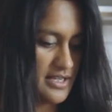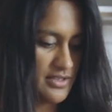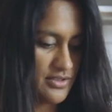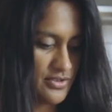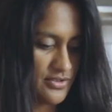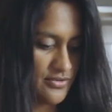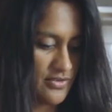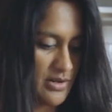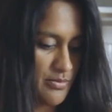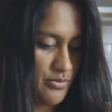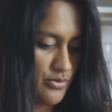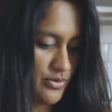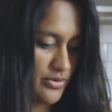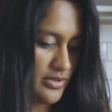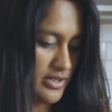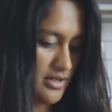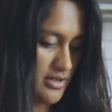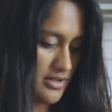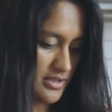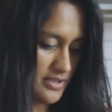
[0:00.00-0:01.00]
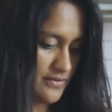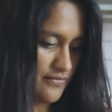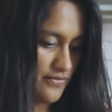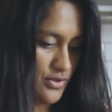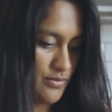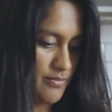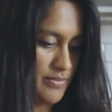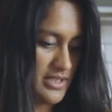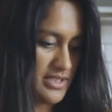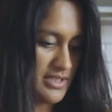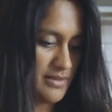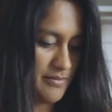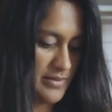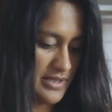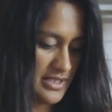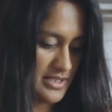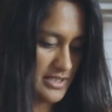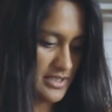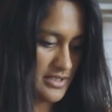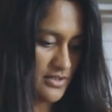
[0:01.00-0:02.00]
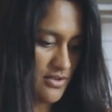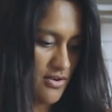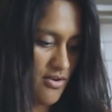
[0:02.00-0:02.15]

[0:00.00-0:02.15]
Just scrape all the last few bits and pieces